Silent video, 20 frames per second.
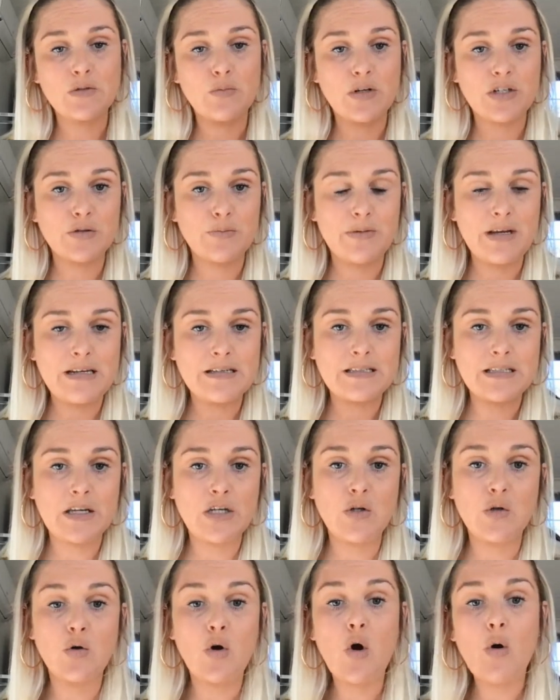which means that
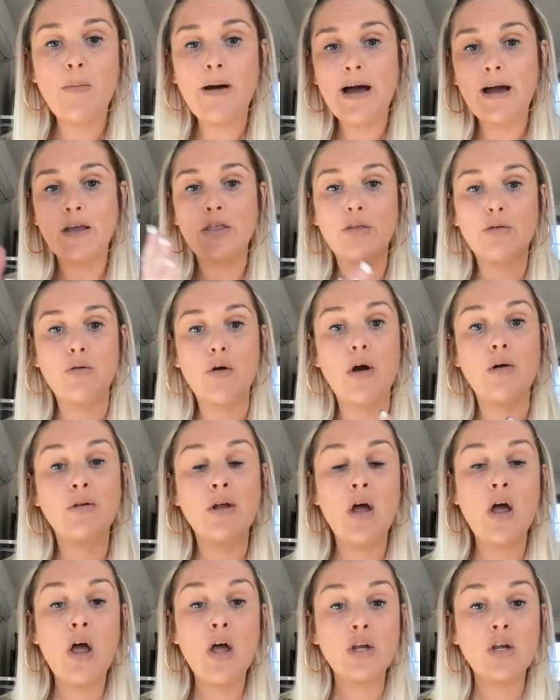you go back throughout